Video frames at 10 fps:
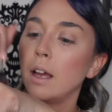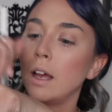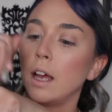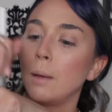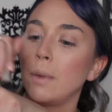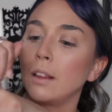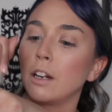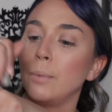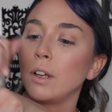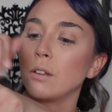A
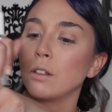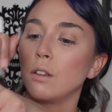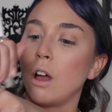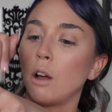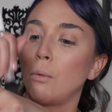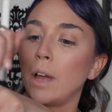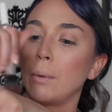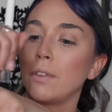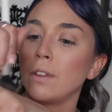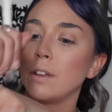little bit goes a long way
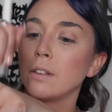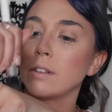with this.